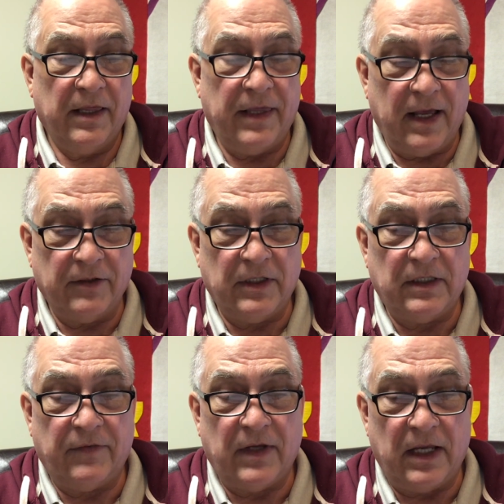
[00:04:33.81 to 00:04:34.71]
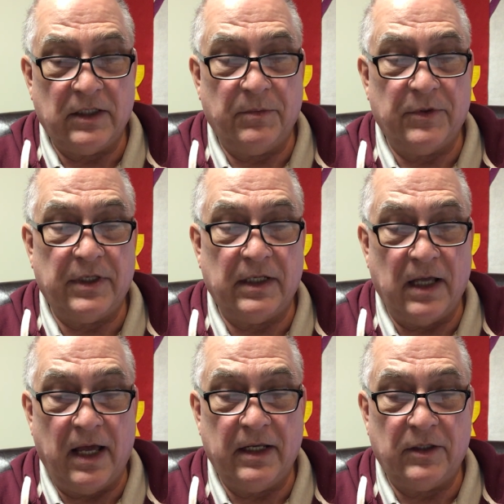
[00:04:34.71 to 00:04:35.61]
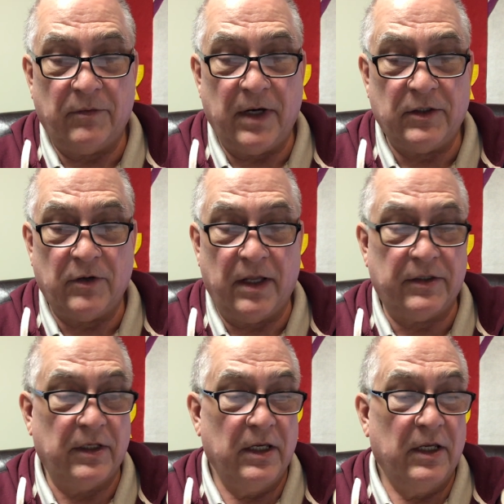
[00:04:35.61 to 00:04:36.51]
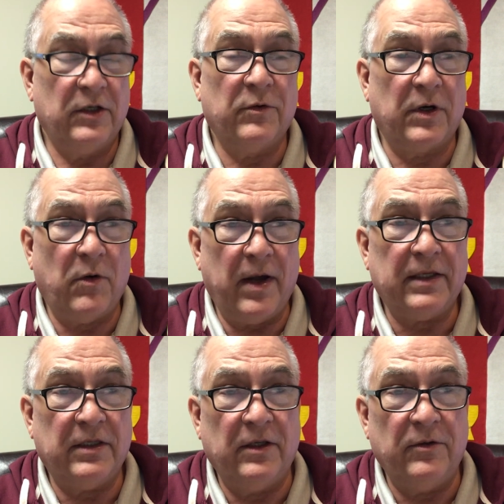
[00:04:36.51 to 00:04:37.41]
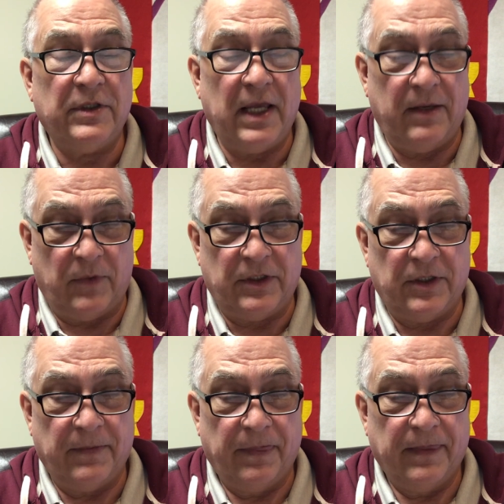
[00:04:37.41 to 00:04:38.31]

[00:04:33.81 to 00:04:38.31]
thousands of customers had gone into restaurants to request the new sandwich.